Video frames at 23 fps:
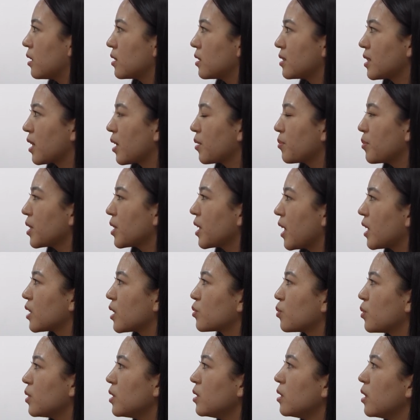timing
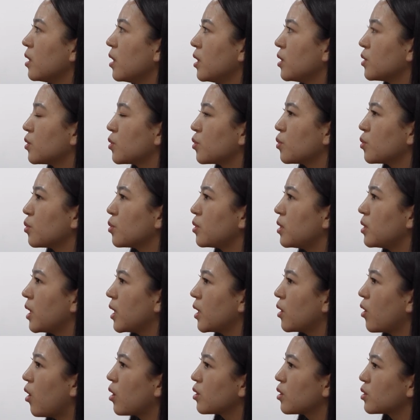as well. So
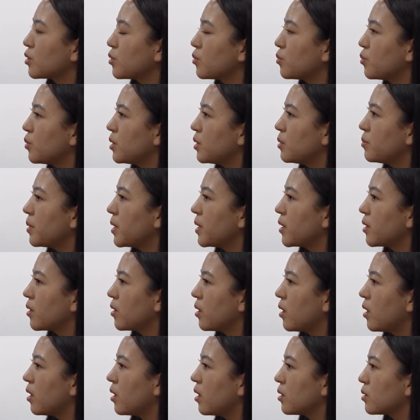the auction will be
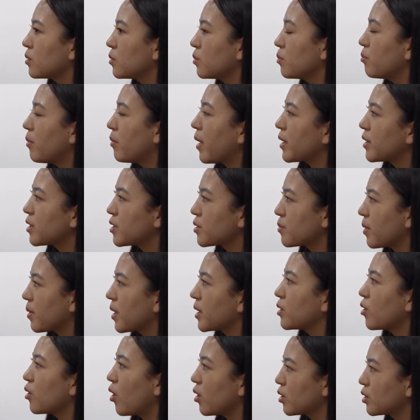managed by
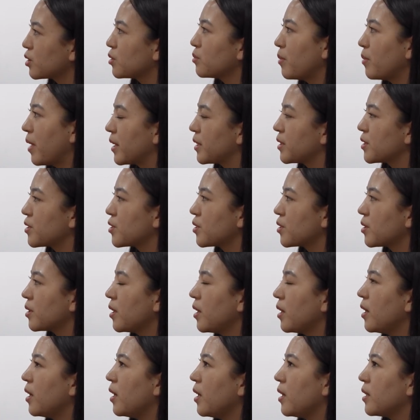the auction manager.
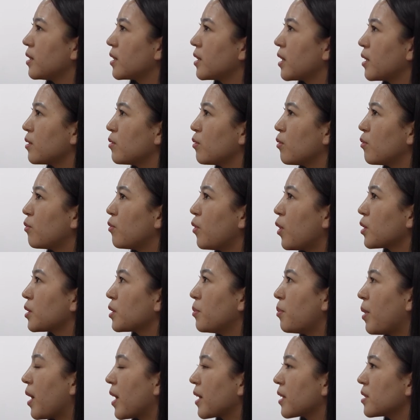Then for the
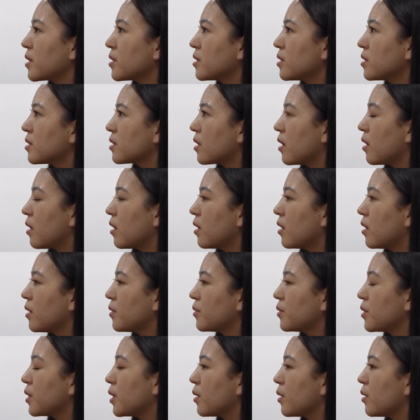buyers,
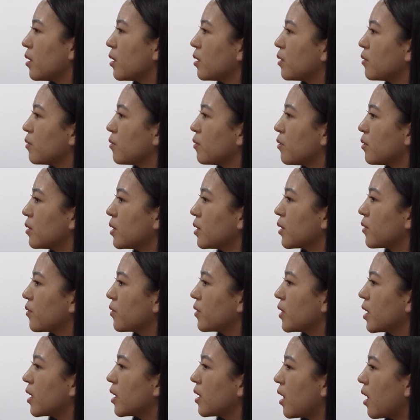if
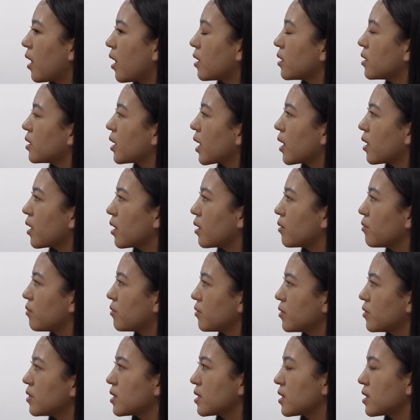they are a
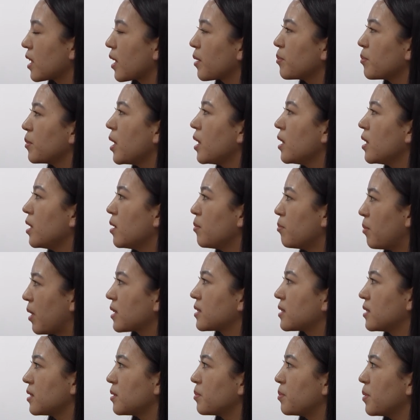first time
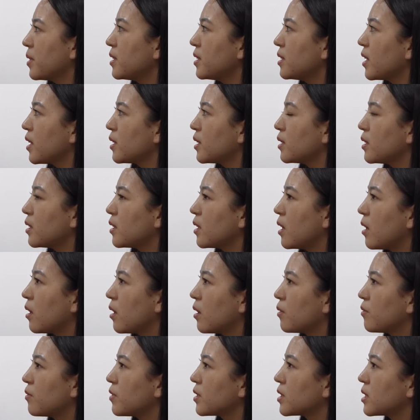participant, then
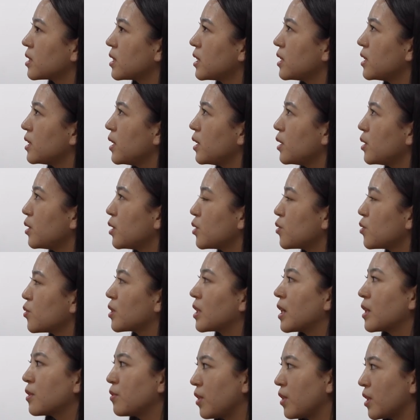firstly they need to
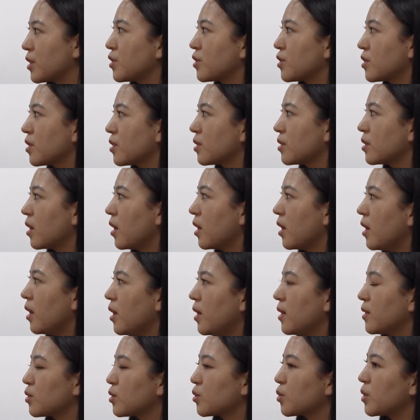get registered.
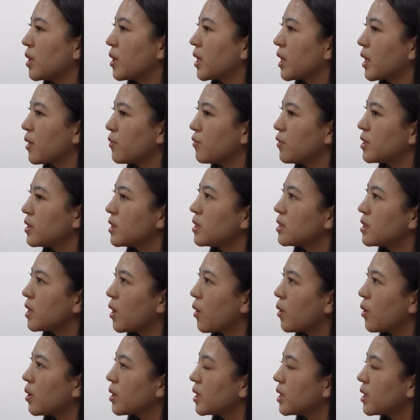So they can visit
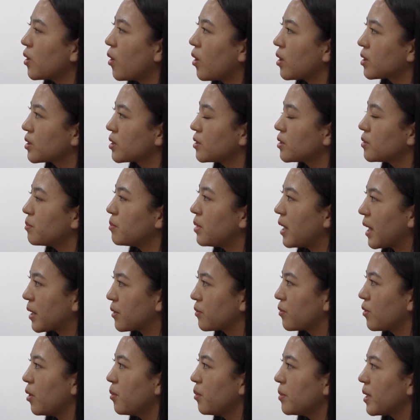our e-auction
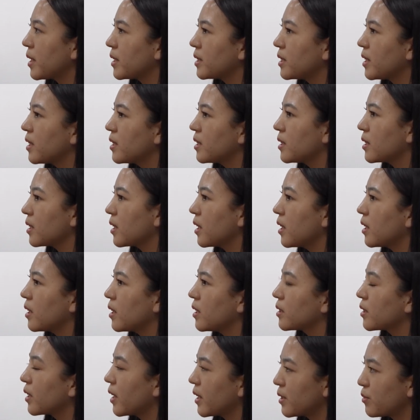platform and then
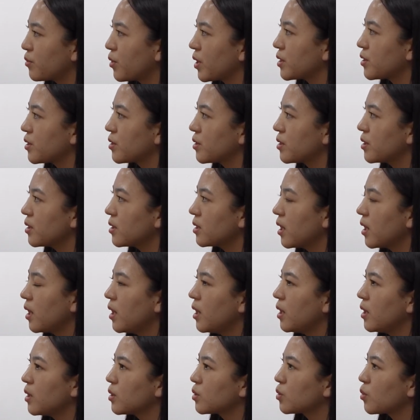get registered.
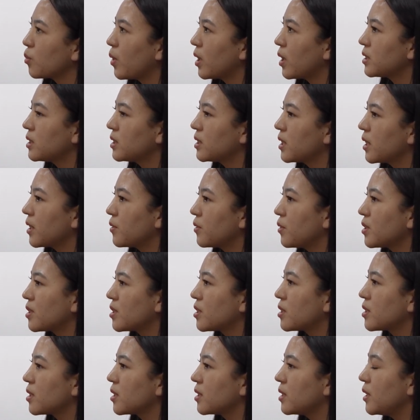So once they're
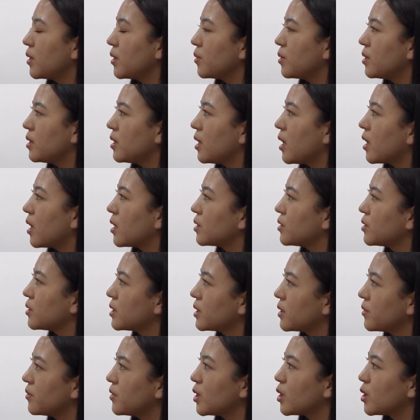registered, they will
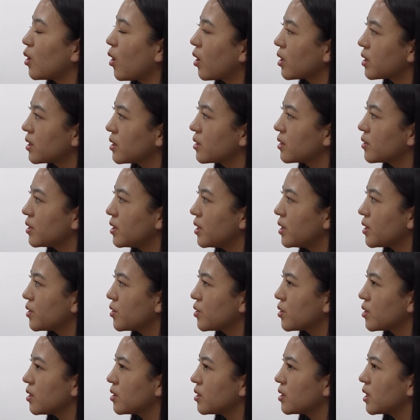receive the login
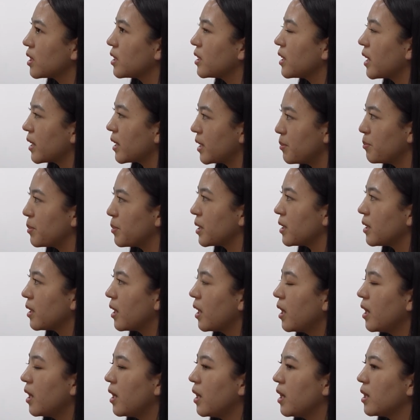credentials in their email.
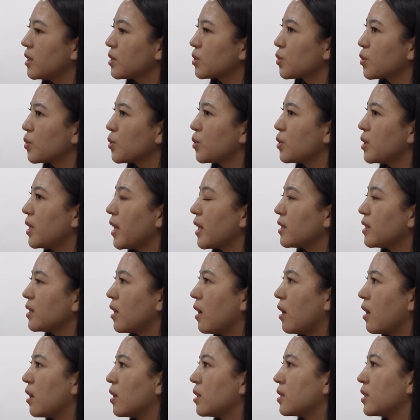So then
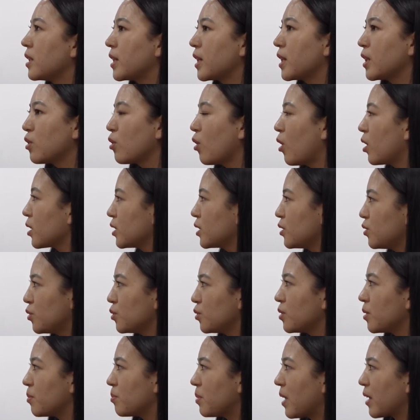they can log into
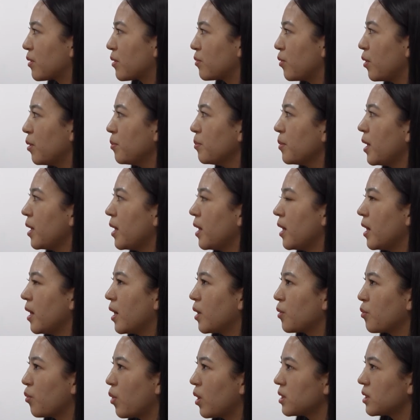the platform,
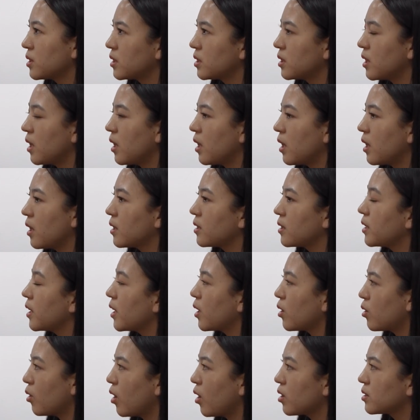and once they
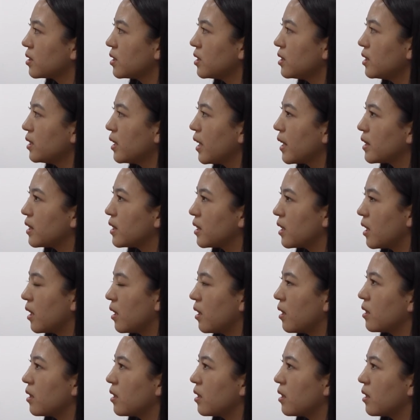are logged in, then